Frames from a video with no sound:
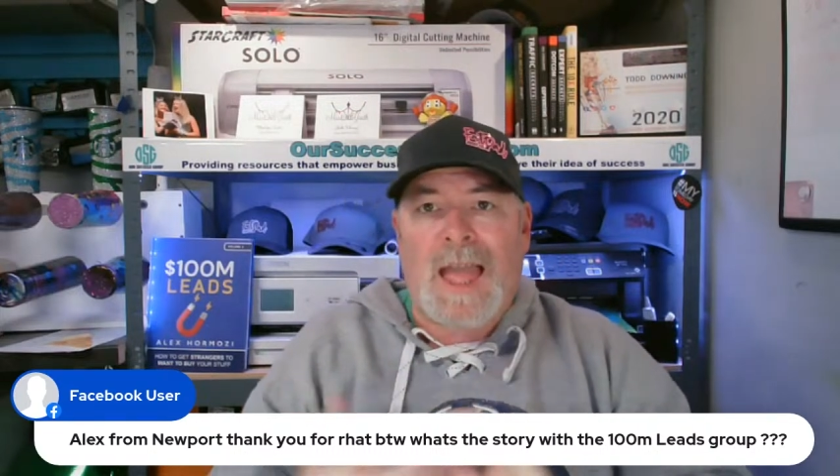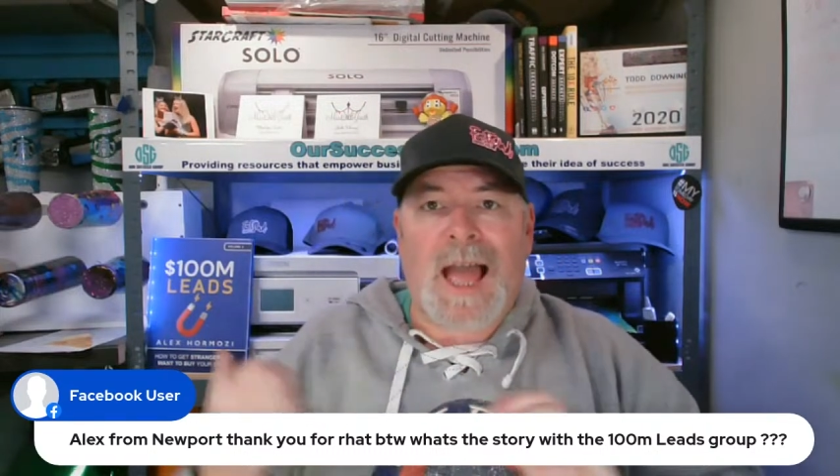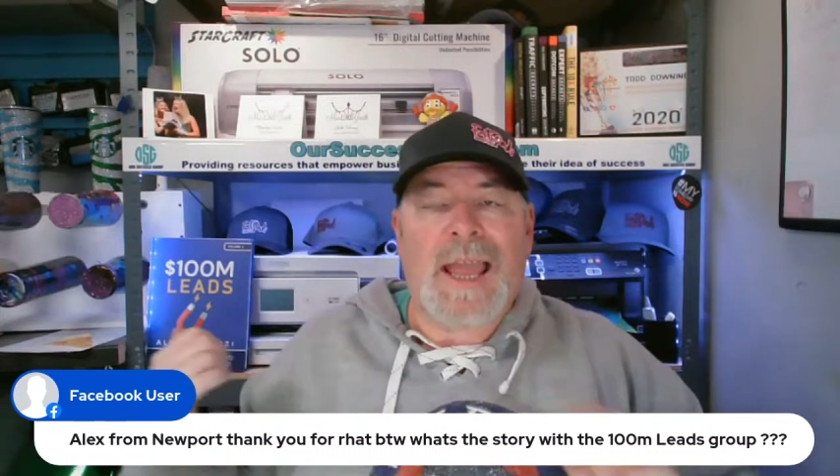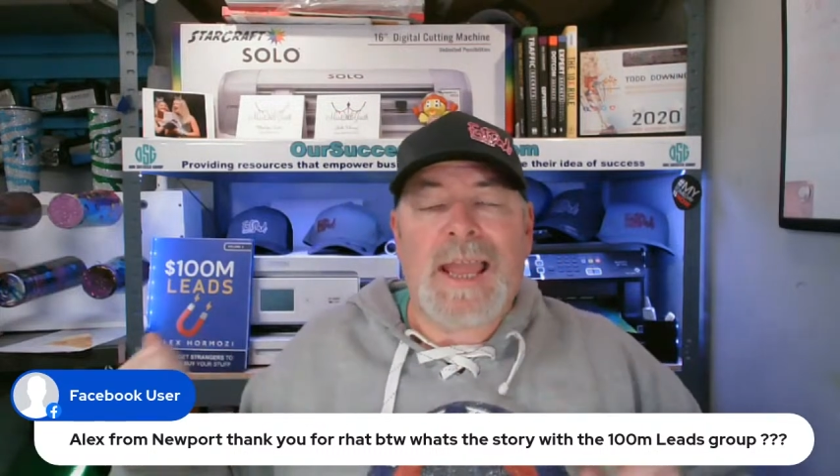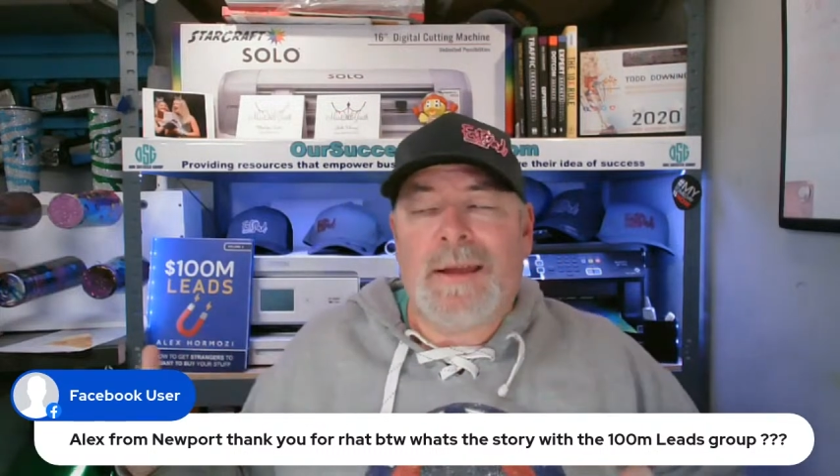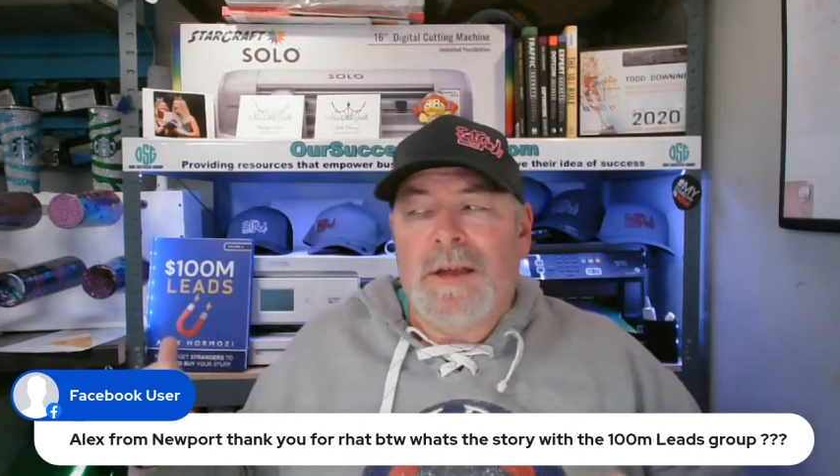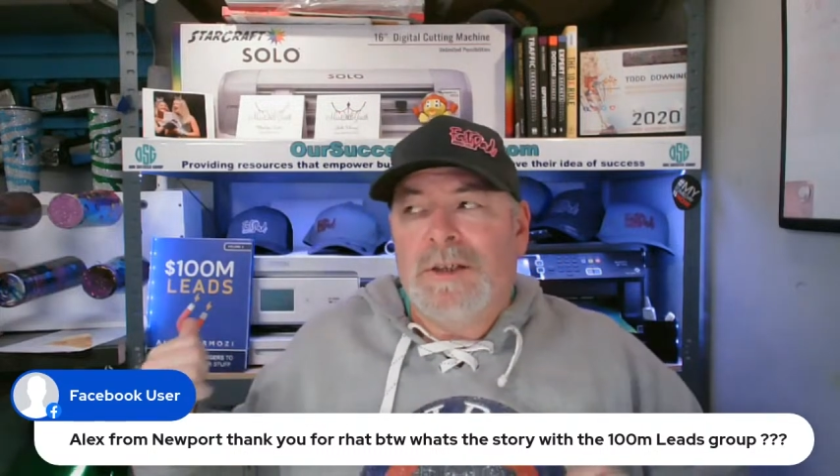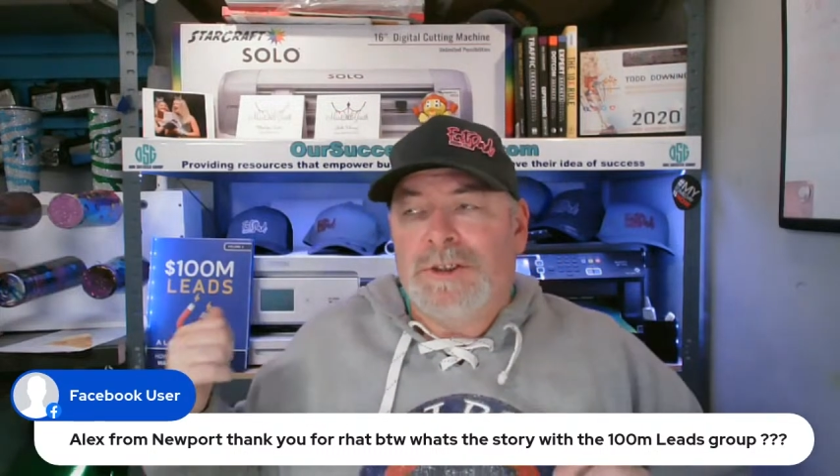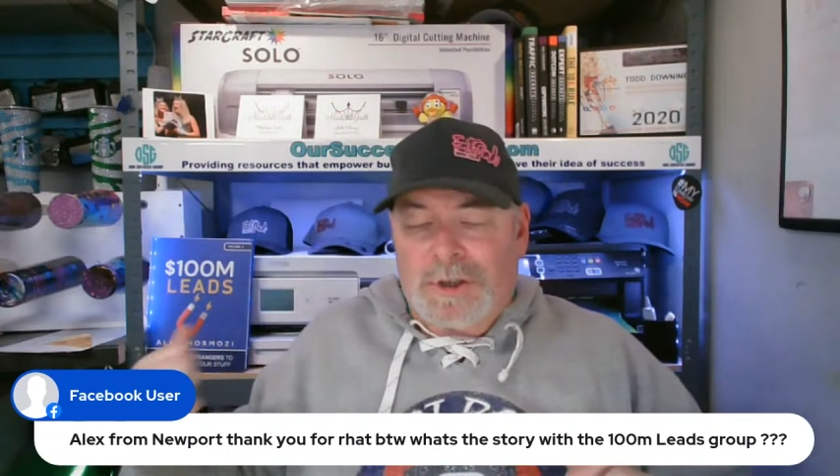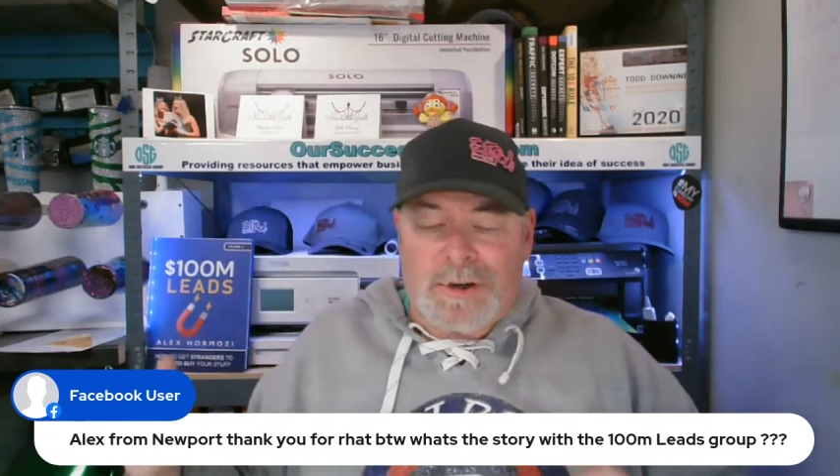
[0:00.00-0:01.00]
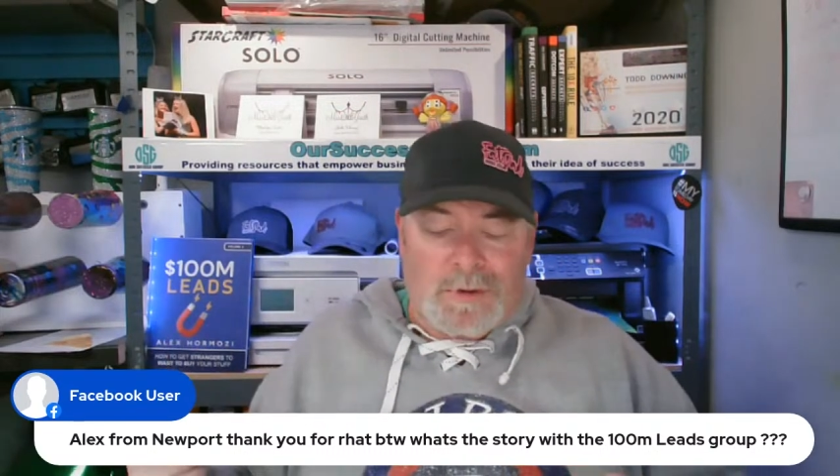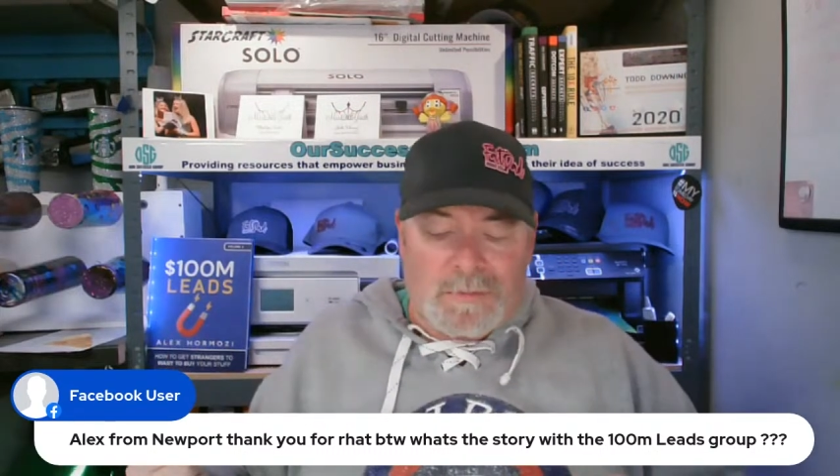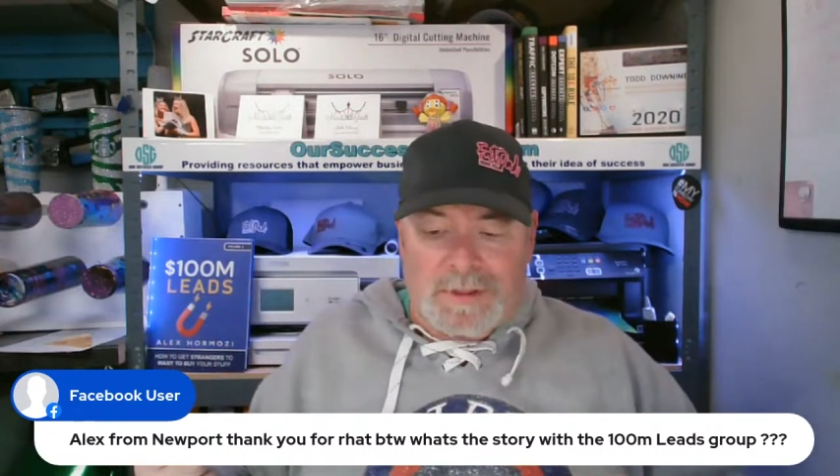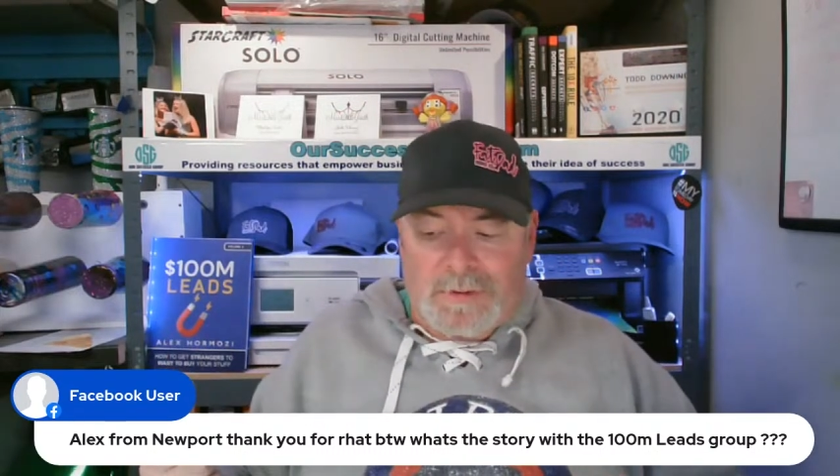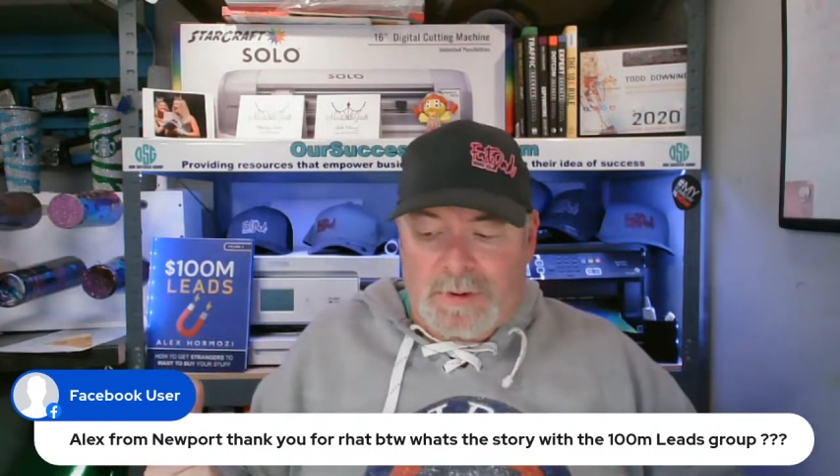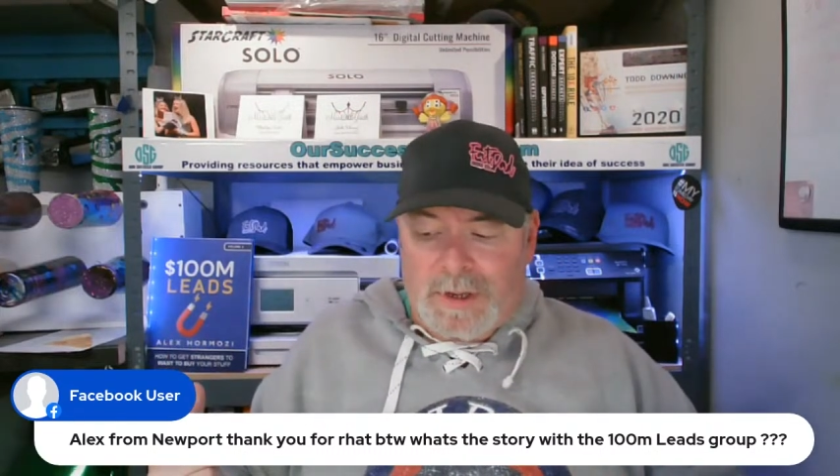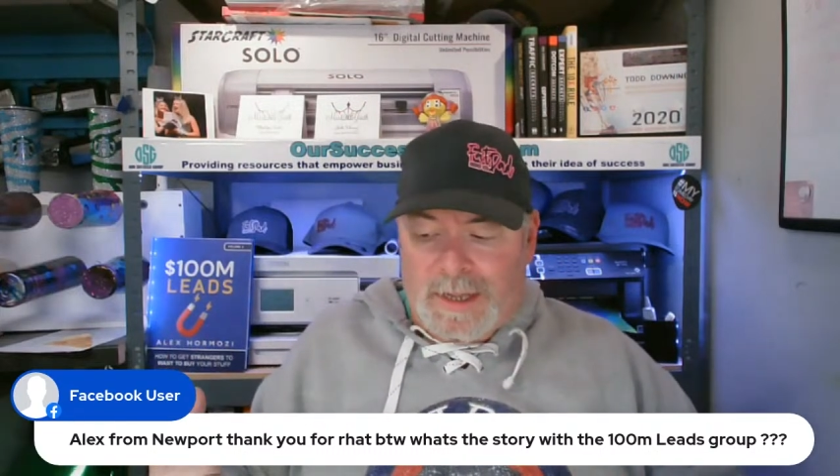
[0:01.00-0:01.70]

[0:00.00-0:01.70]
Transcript: I started to read through it,